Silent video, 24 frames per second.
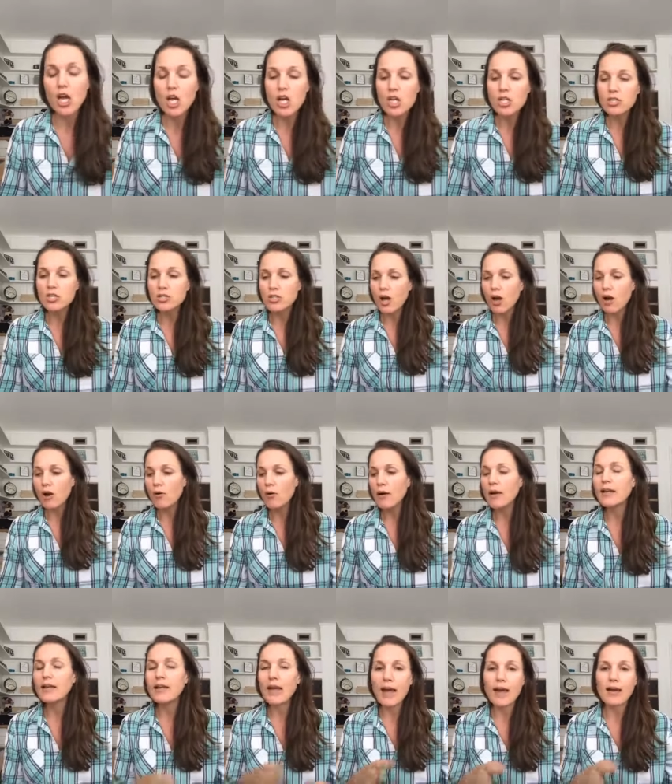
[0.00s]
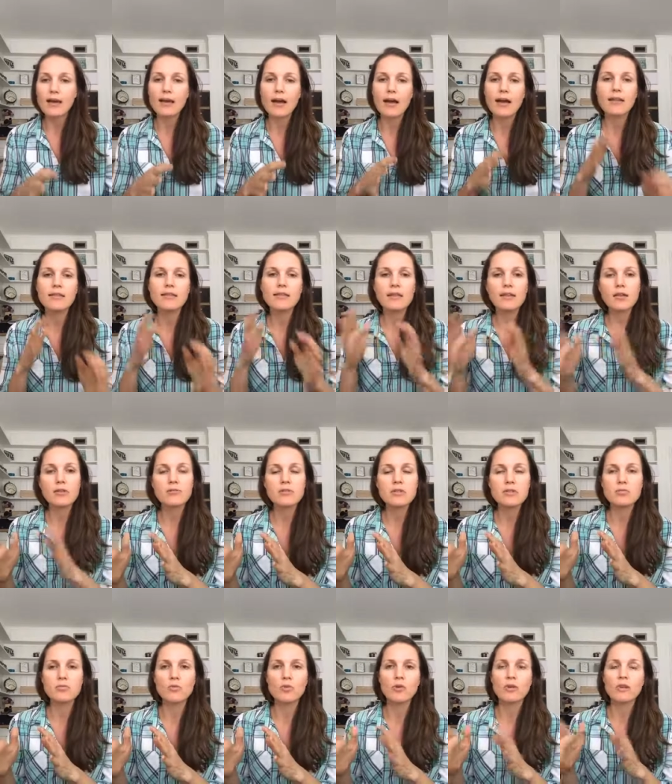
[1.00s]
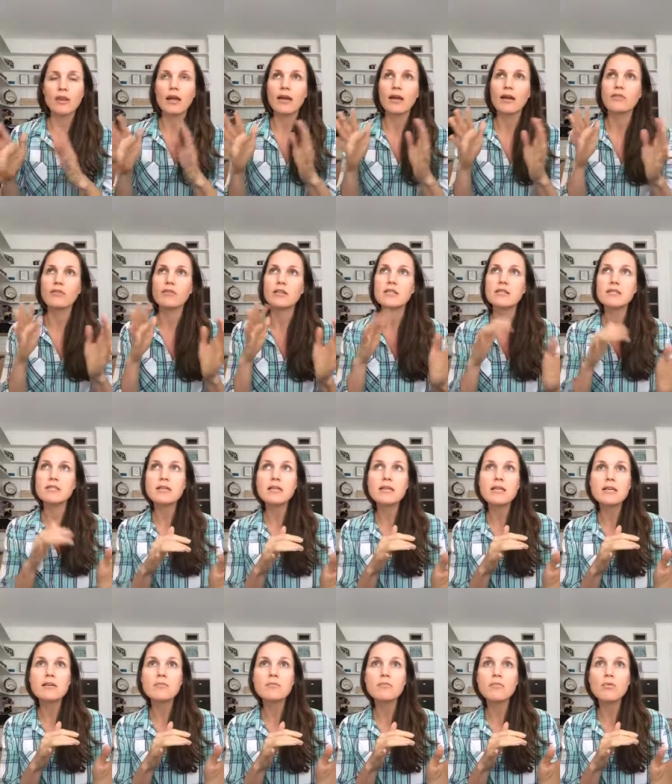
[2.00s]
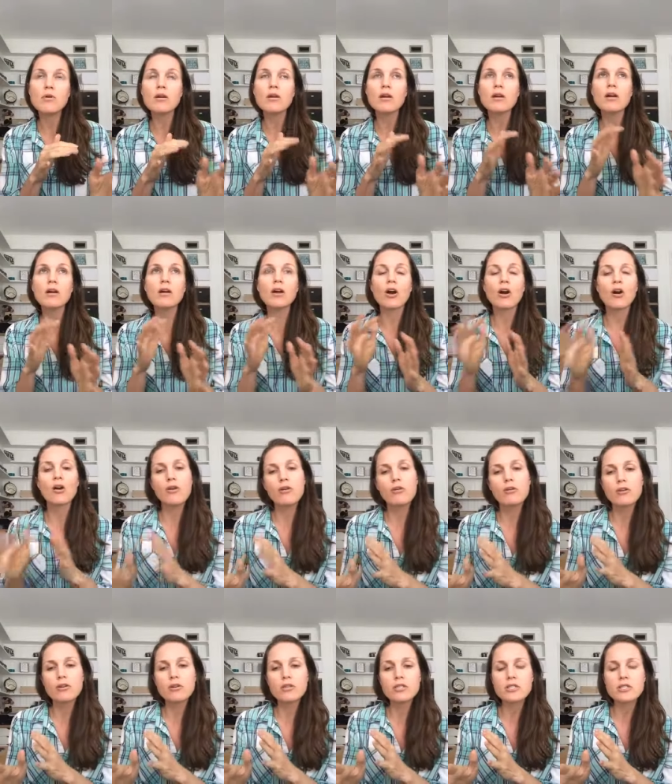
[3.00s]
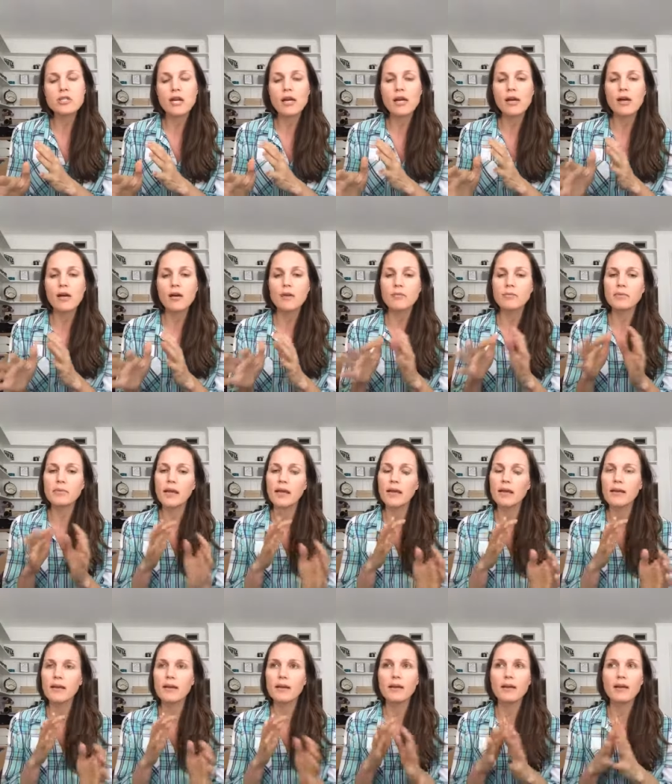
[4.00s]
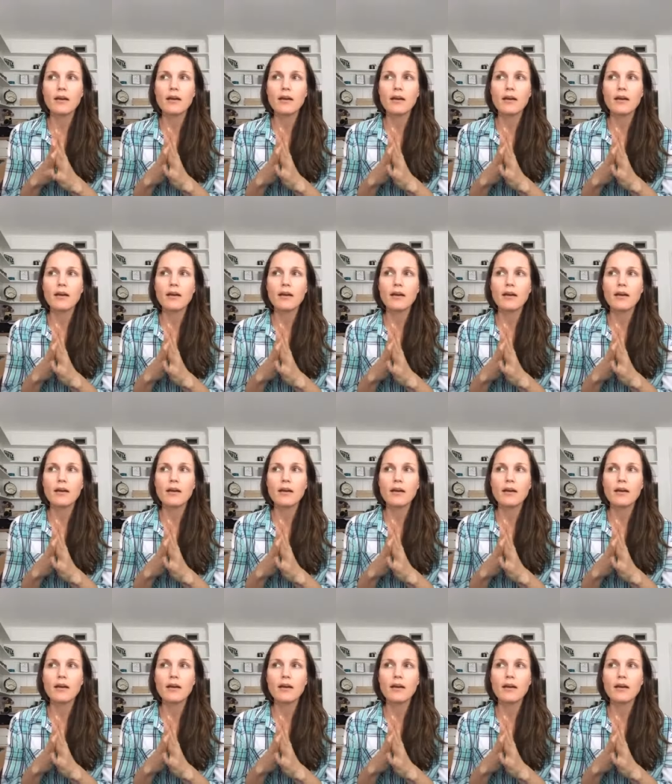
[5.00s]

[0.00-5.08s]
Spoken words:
So again, I think it was more like of a teamwork, ownership, like,